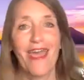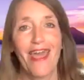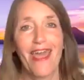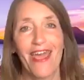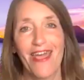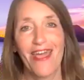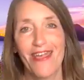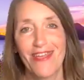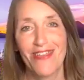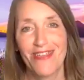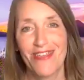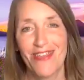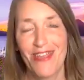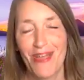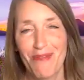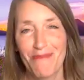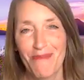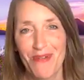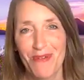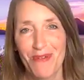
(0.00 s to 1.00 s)
And
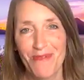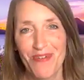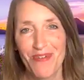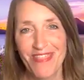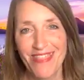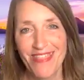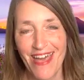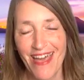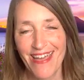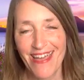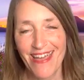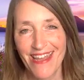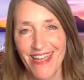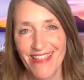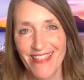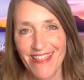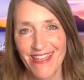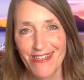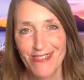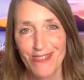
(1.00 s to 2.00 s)
with that,
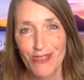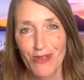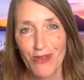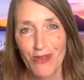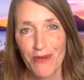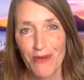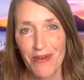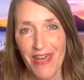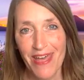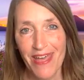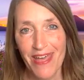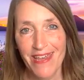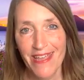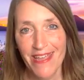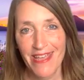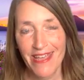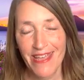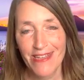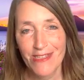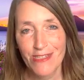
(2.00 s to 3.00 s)
I'd like to go ahead
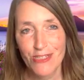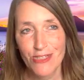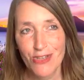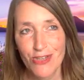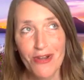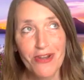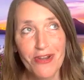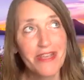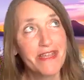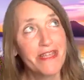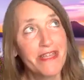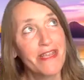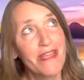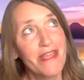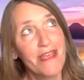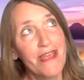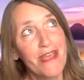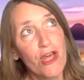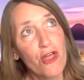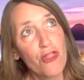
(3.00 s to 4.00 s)
and get started.
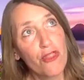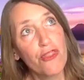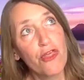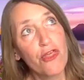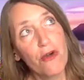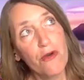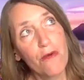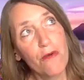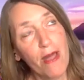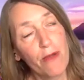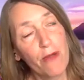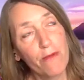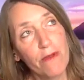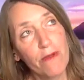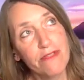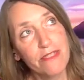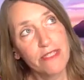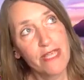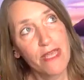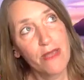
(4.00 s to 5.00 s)
Though I
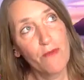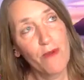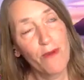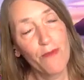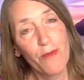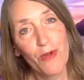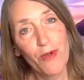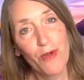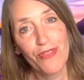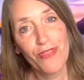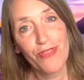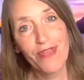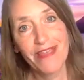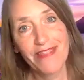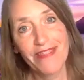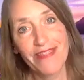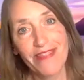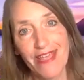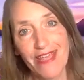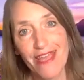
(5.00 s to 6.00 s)
will say one more thing,
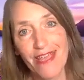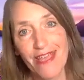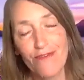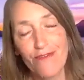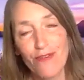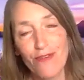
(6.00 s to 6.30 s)
that if